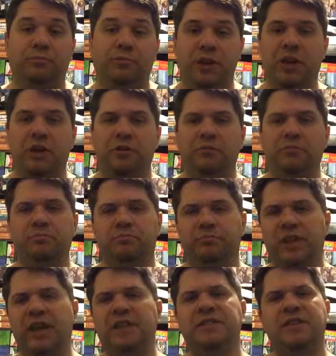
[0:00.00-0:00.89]
well,
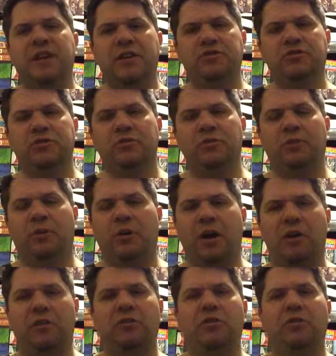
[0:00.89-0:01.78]
that sounds cool.
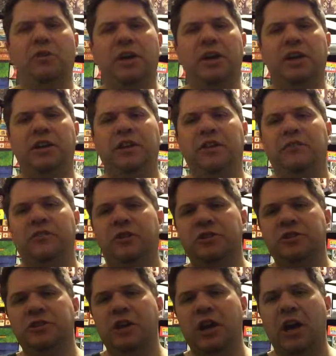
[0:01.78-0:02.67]
I'll go ahead and give it
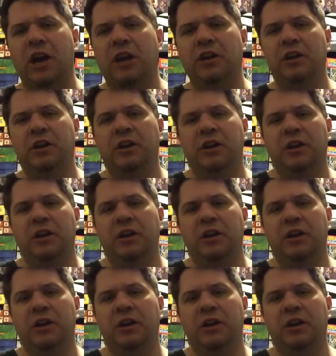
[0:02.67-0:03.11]
a shot.